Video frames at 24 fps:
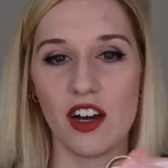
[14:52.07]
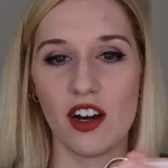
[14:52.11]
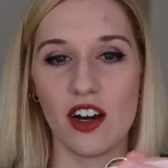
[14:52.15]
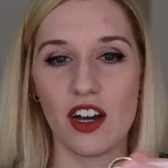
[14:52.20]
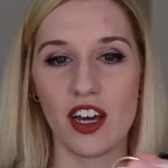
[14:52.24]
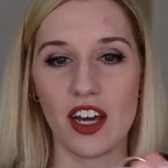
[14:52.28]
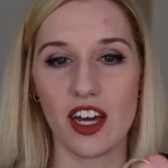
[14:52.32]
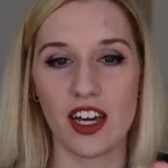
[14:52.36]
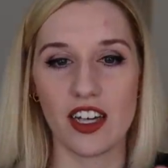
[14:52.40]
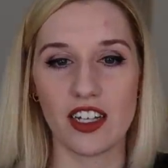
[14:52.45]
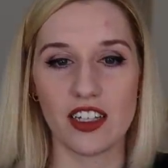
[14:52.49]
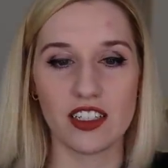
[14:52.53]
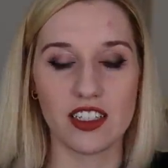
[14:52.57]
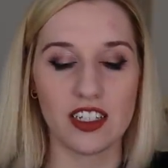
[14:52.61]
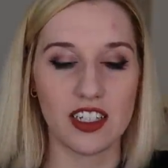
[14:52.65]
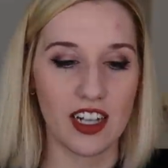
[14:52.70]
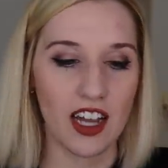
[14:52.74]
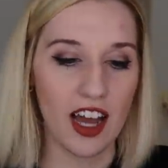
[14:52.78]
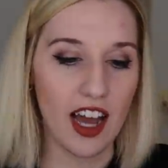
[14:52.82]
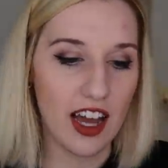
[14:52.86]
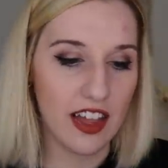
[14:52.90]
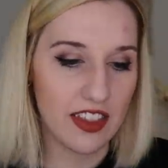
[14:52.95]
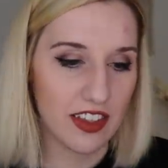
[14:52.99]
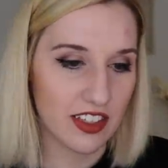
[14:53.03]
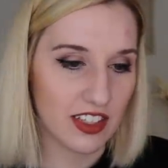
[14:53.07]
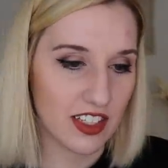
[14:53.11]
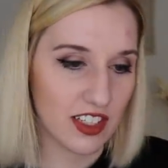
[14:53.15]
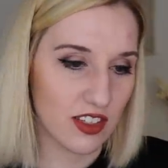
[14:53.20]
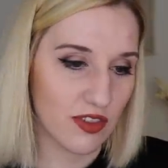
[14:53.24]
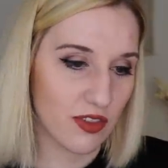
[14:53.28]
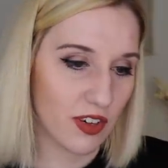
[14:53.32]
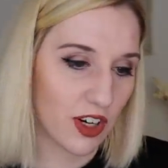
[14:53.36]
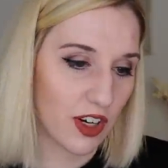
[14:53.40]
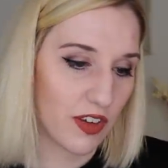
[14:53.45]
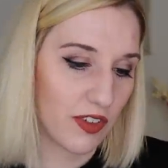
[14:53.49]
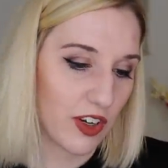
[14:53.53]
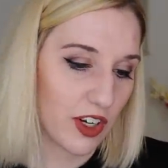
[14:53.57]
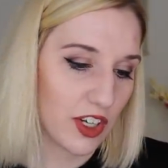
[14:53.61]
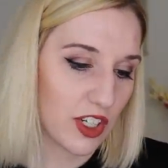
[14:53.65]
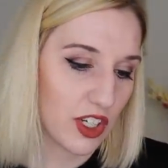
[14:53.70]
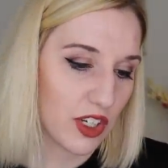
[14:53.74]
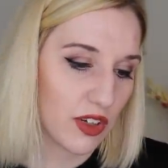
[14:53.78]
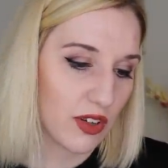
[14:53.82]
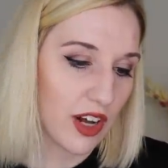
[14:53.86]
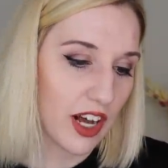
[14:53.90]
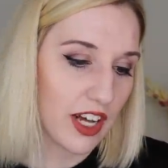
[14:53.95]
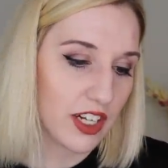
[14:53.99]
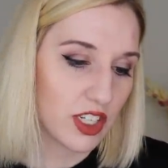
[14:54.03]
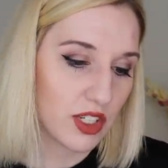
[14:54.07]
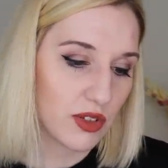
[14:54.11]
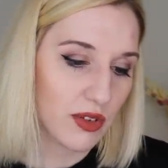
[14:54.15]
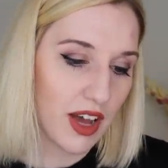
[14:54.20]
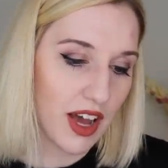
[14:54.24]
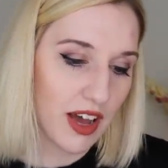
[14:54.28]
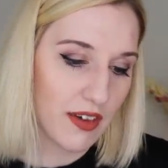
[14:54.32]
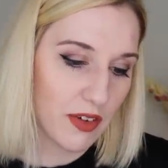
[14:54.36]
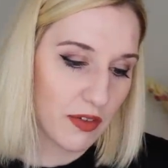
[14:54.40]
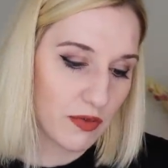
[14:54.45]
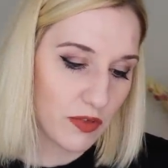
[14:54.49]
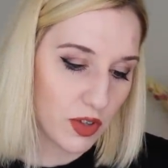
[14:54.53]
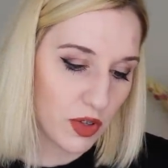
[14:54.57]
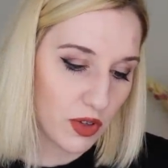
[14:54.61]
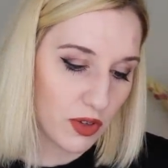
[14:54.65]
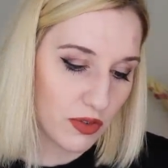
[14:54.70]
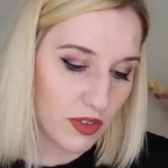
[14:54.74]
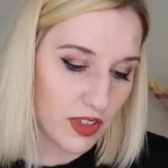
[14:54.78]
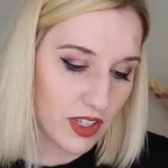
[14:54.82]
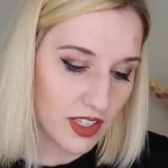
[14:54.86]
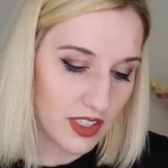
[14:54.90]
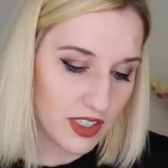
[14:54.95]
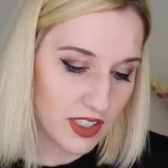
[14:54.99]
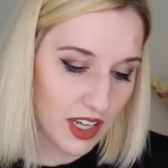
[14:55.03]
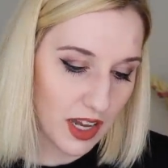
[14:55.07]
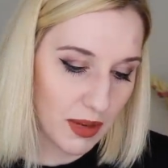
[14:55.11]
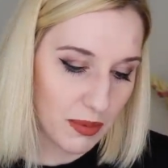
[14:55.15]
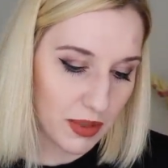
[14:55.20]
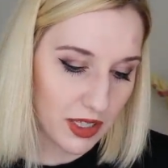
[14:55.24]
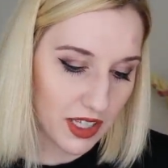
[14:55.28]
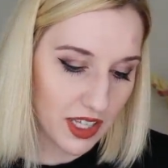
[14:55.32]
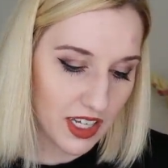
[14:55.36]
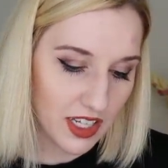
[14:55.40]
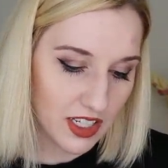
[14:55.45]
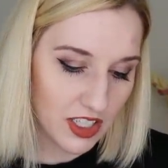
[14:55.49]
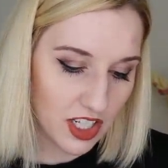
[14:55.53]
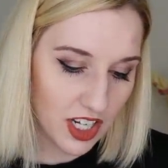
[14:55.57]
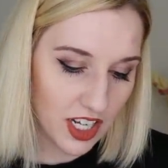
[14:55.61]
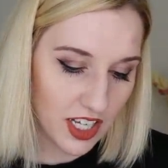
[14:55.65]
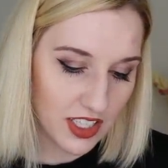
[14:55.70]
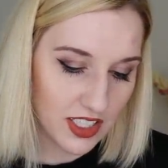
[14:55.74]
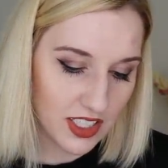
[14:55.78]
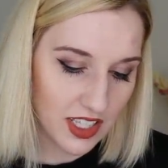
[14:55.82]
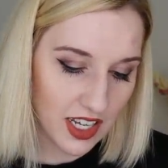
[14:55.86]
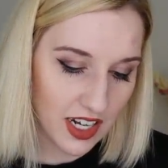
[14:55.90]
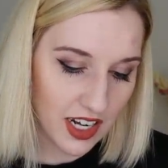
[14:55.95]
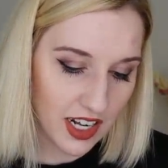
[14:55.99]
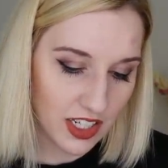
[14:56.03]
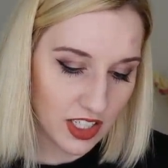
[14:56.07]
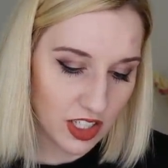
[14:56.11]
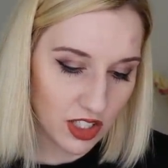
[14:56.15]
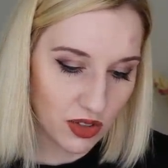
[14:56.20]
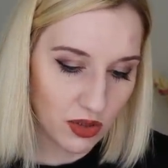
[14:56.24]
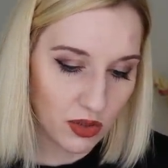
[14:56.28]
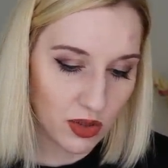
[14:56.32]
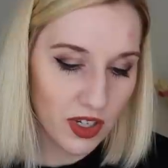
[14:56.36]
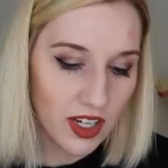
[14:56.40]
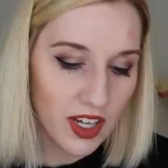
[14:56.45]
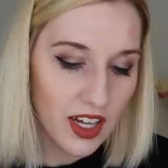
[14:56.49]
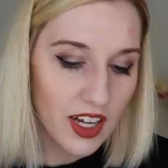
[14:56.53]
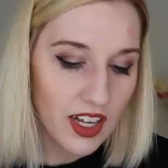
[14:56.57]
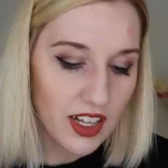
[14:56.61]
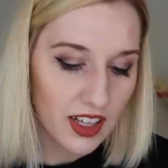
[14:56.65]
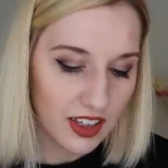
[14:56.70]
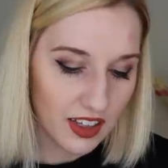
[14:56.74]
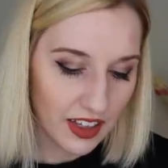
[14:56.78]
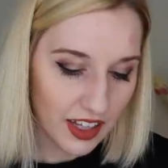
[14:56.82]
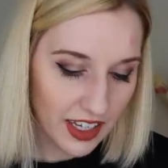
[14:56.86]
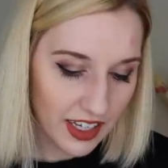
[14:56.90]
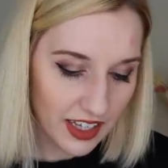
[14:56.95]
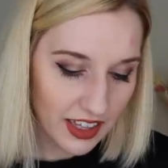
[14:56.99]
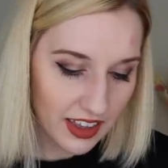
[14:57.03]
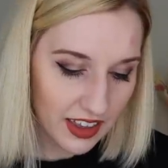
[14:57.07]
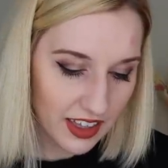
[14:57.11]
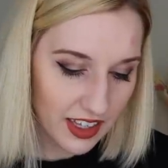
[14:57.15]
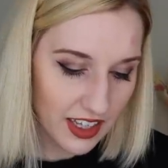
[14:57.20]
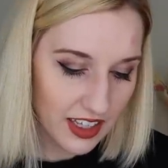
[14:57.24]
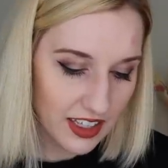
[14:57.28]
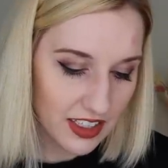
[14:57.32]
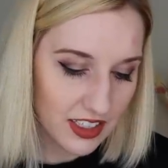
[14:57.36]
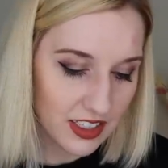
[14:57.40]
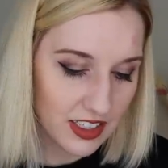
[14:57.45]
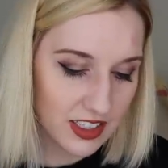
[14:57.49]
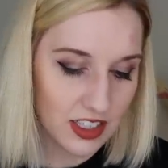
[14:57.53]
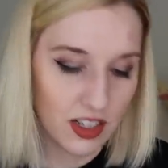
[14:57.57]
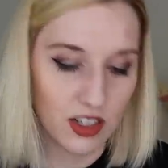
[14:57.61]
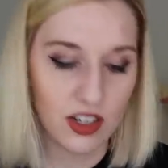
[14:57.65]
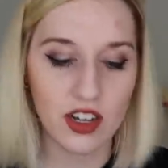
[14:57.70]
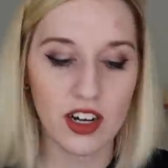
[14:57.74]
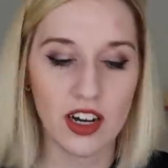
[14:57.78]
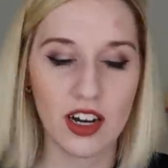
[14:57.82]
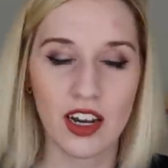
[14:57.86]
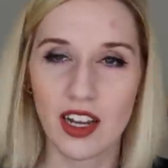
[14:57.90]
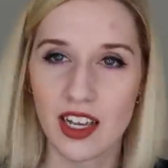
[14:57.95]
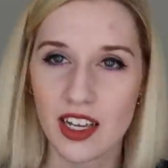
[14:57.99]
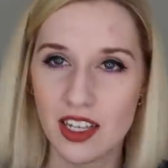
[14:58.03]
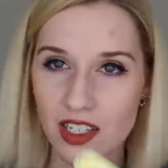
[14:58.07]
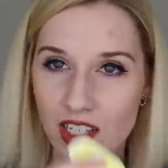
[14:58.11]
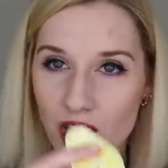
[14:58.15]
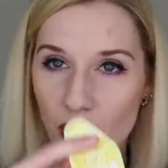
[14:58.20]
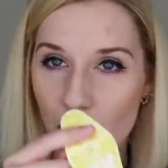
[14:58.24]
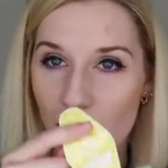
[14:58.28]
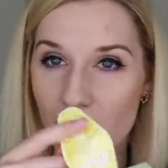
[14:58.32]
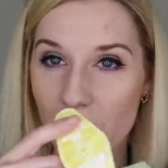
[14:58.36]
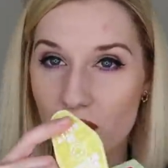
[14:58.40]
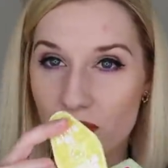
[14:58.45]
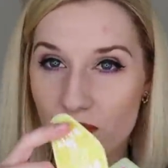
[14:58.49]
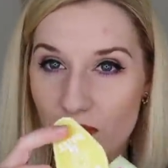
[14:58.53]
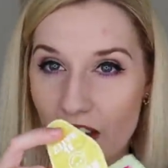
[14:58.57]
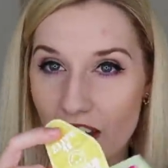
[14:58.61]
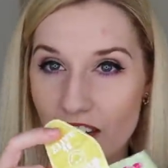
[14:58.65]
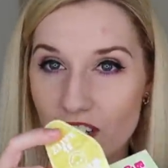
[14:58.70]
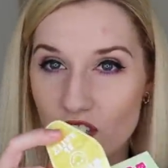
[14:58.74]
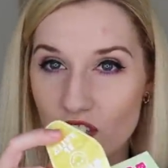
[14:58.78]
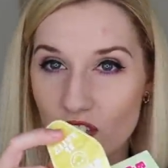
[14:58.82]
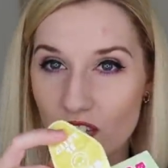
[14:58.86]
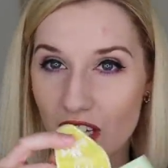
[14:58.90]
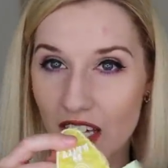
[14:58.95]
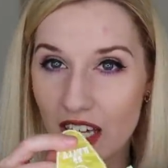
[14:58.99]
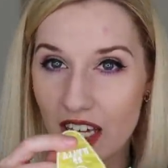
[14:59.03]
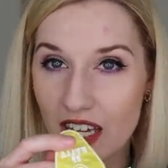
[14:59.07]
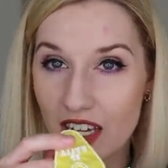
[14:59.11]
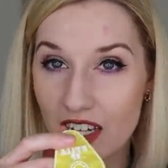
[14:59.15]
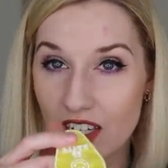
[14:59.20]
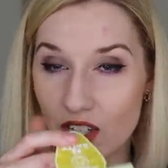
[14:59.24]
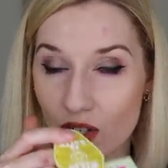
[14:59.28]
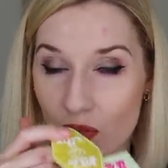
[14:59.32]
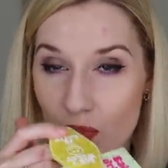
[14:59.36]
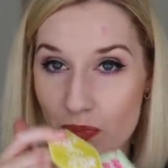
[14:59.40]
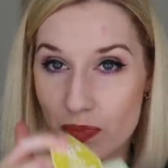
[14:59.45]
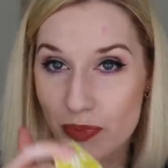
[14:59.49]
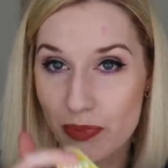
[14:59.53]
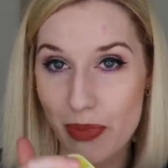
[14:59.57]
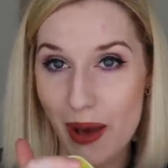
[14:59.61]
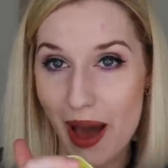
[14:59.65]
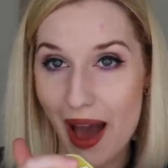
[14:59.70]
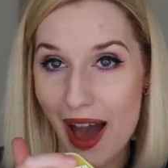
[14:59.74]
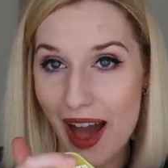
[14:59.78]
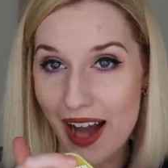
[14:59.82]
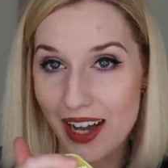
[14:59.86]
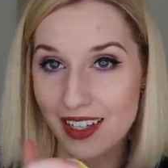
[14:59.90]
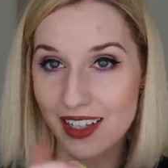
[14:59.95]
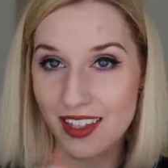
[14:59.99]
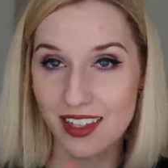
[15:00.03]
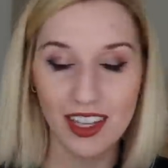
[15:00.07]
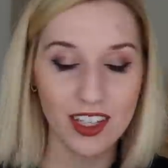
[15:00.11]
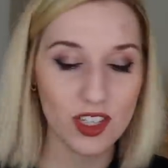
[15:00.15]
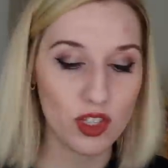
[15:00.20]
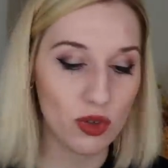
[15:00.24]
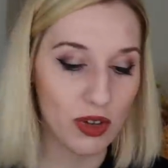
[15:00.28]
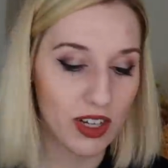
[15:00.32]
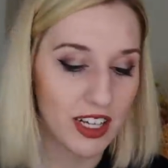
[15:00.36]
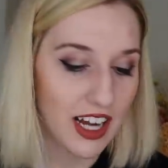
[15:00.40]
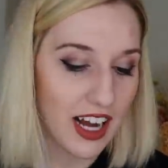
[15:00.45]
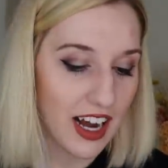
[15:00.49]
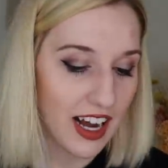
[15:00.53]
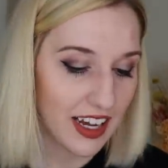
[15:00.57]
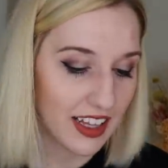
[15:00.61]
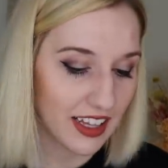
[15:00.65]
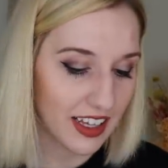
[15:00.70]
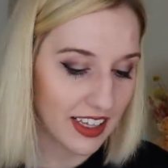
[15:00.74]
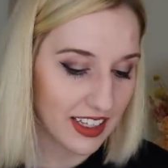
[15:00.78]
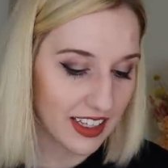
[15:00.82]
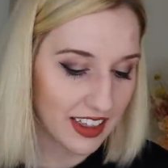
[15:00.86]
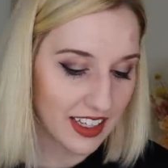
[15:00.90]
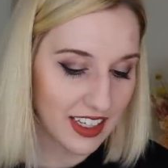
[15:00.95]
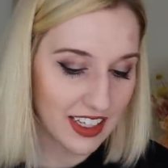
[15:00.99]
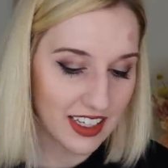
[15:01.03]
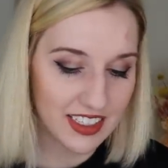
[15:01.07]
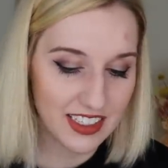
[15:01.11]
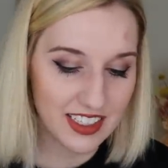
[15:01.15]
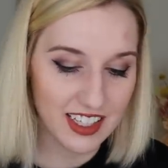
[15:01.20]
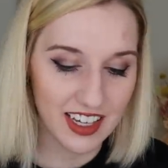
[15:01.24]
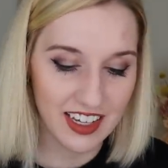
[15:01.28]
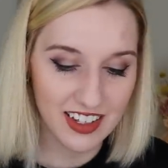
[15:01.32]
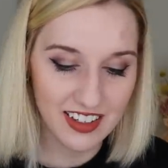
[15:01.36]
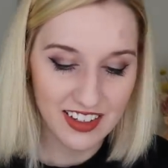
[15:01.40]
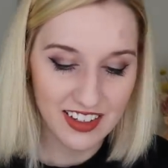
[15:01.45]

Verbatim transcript: And yeah, this is very, very cute. I do have a few of these type of keychains and I do like these. They're an easy way to find your key in your bag. That's why I like these,